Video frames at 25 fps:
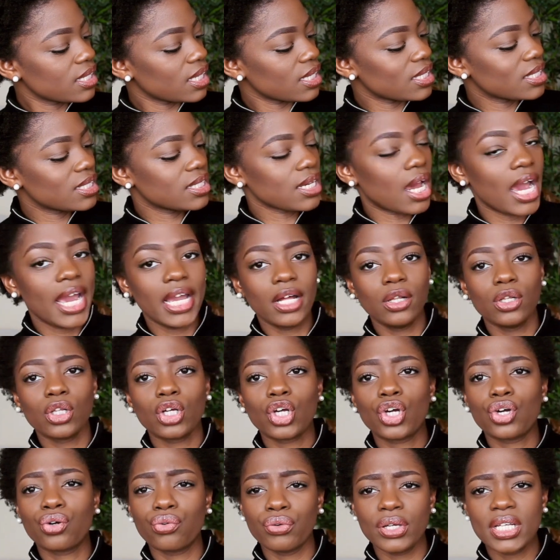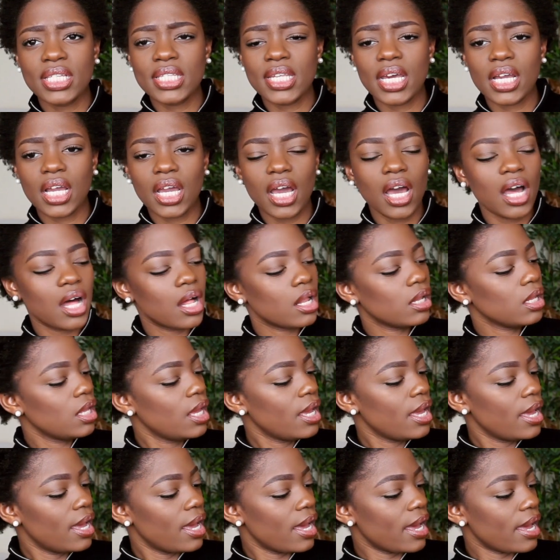the style Krita Girl,
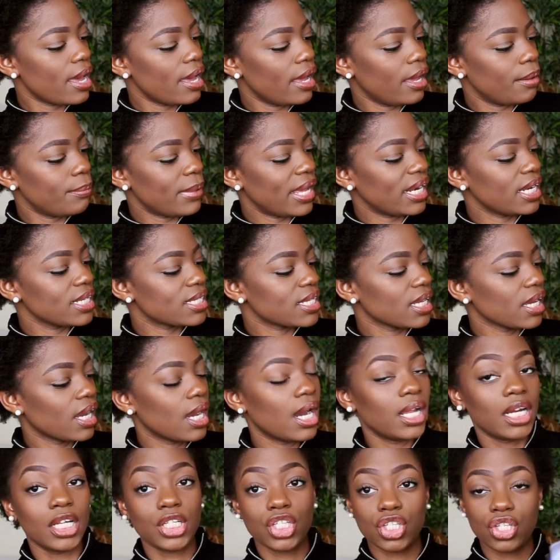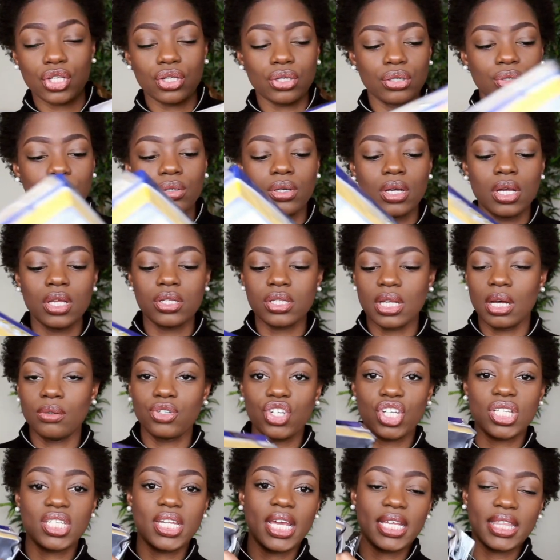and it's in color 2. So I'll
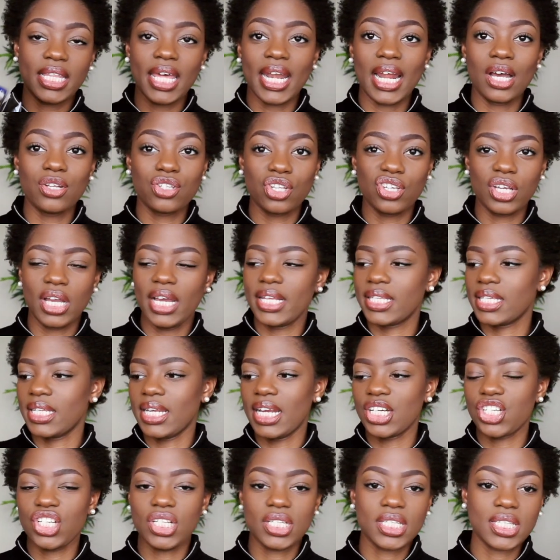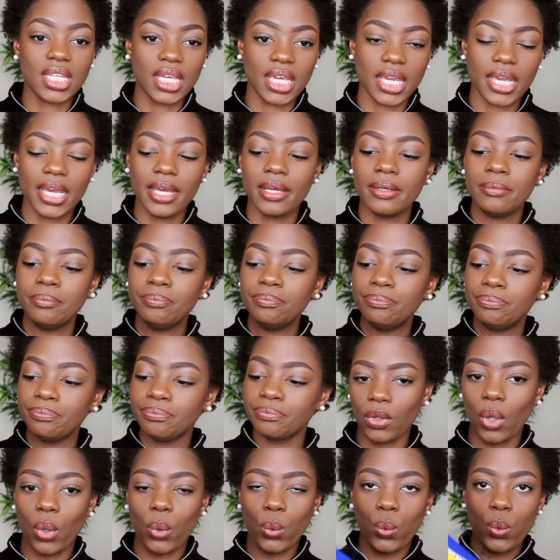just take that out so you guys can actually see it.
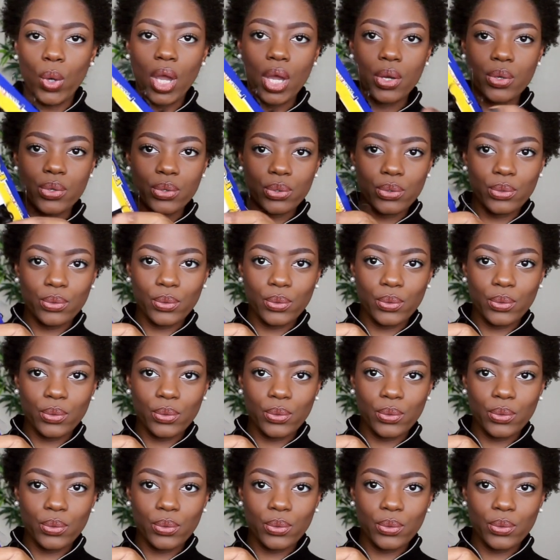Whoa,